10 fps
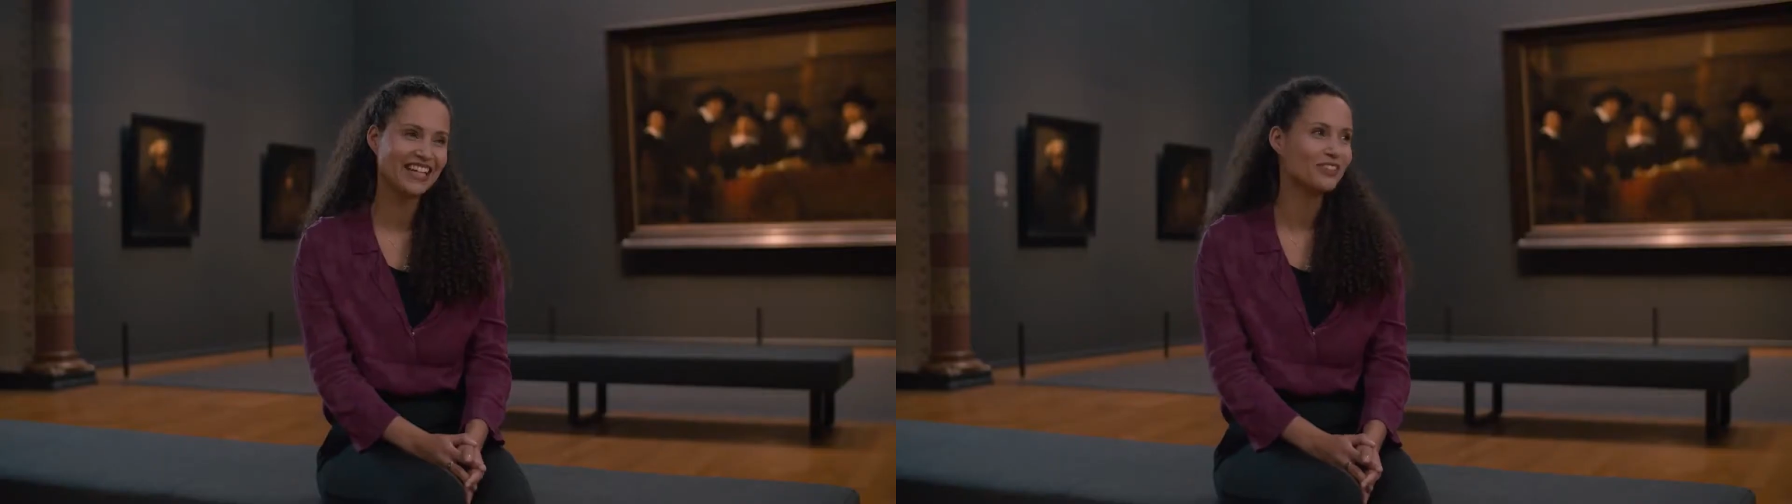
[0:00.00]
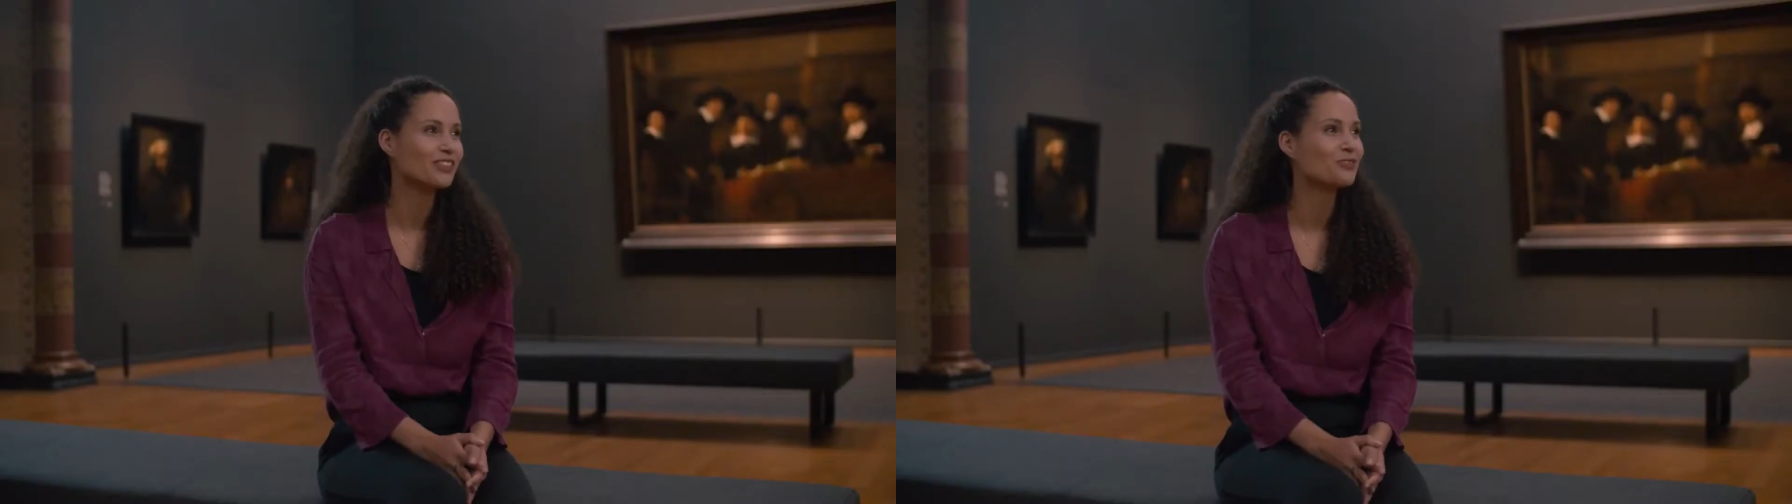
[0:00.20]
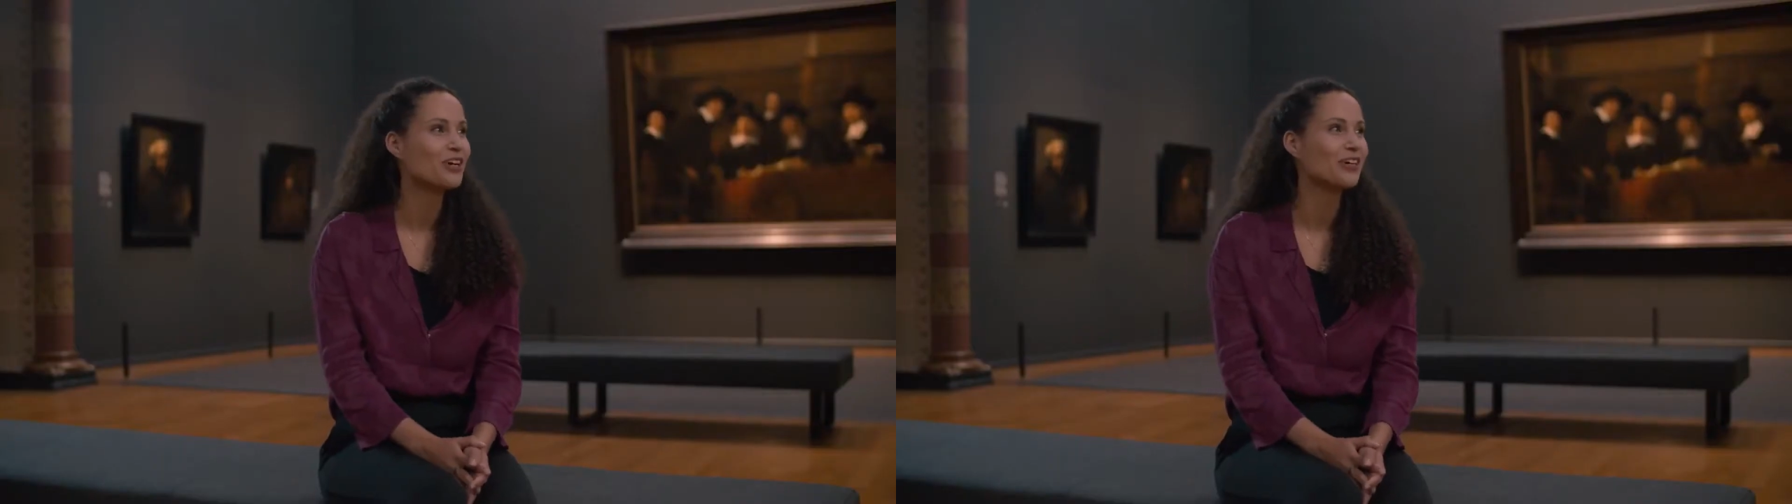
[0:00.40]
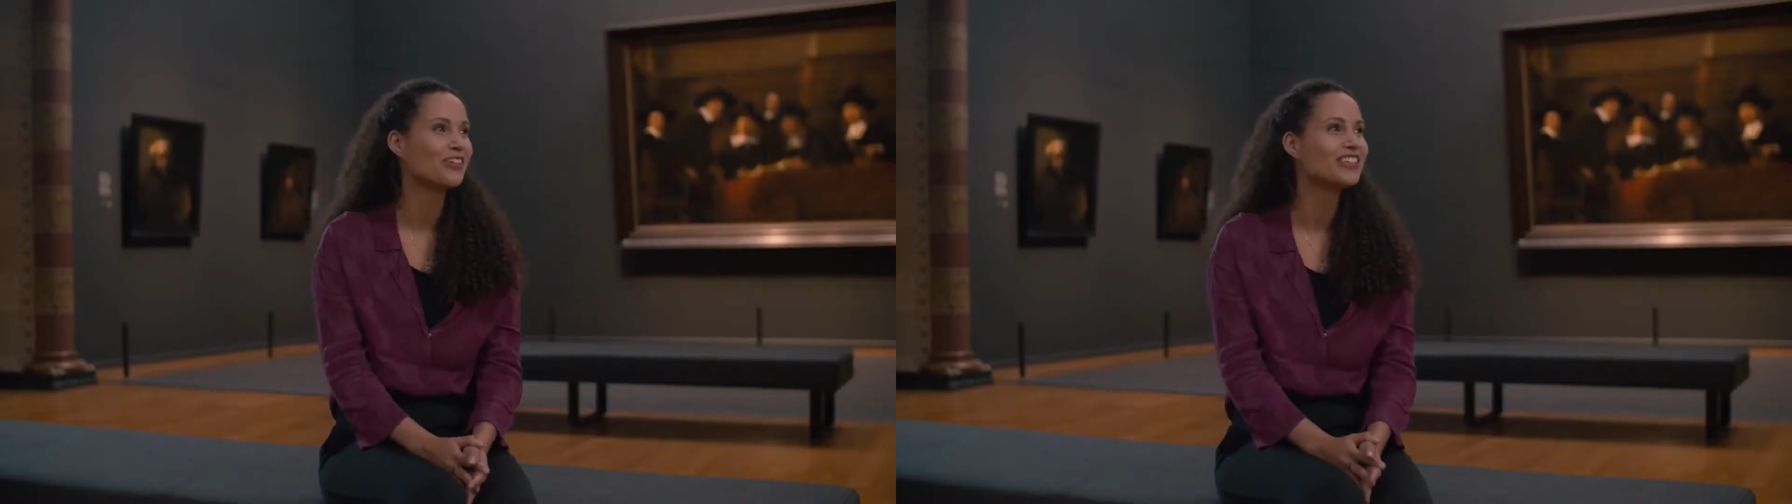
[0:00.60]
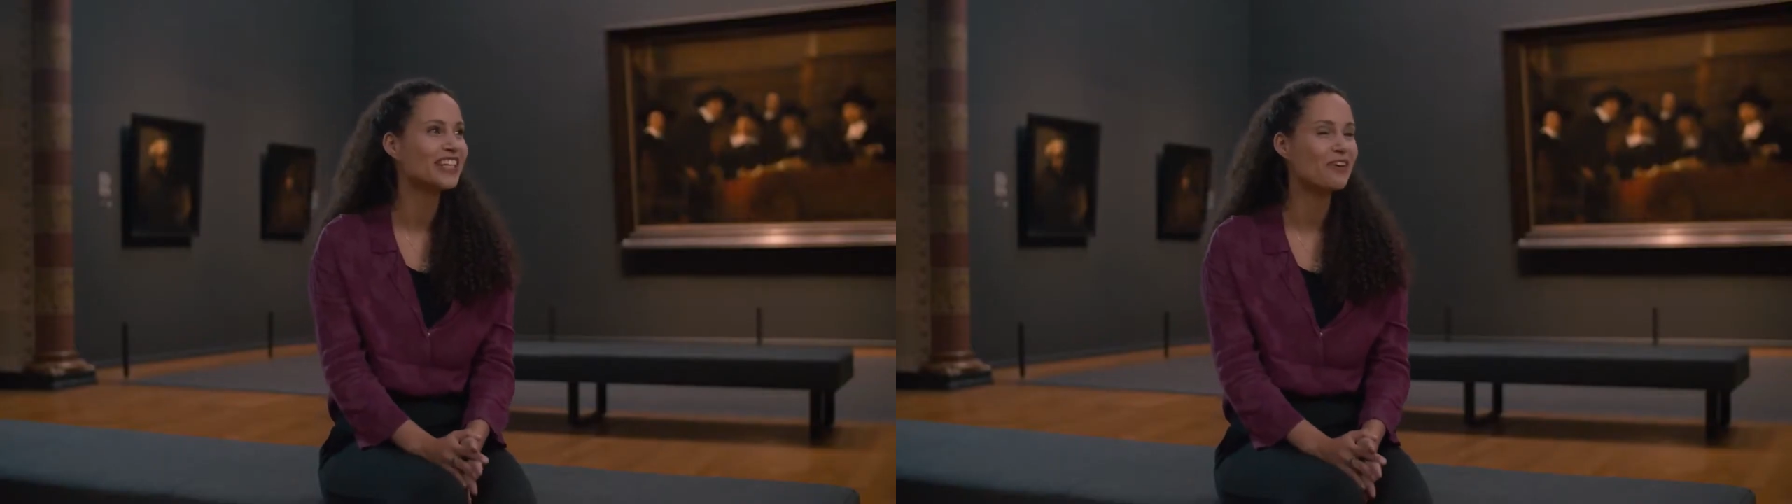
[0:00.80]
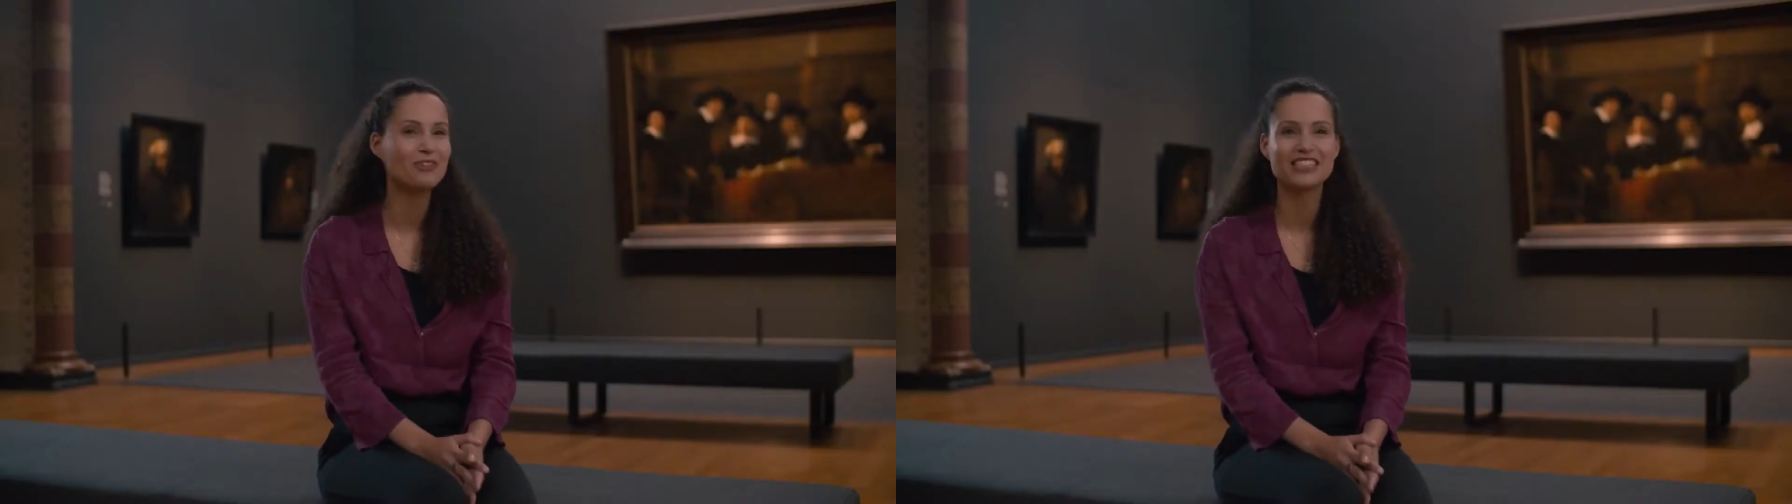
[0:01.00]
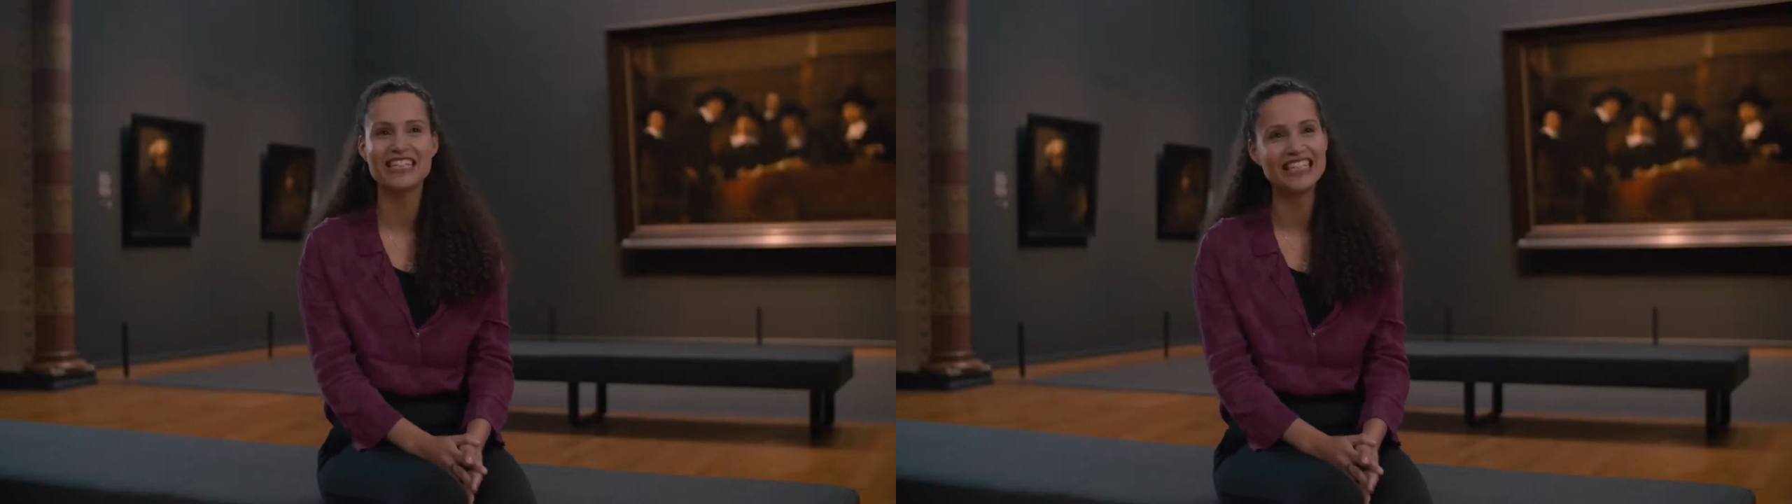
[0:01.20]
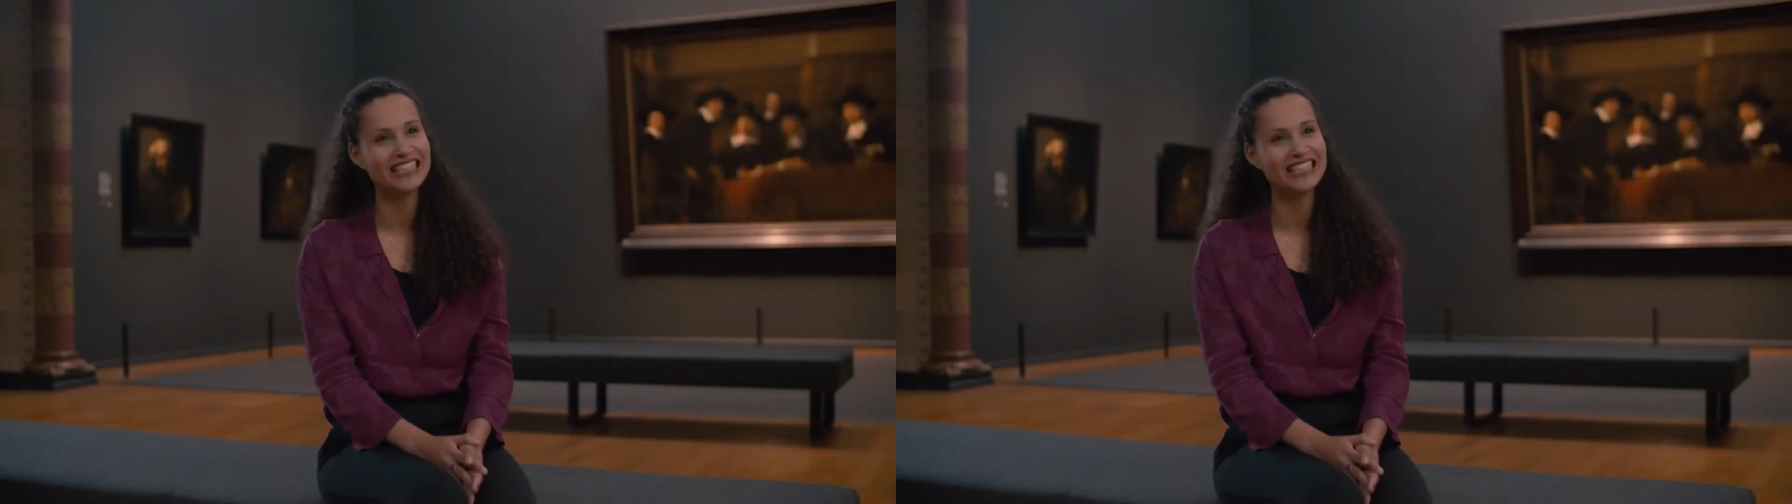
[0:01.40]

the Night Watch, well, that was an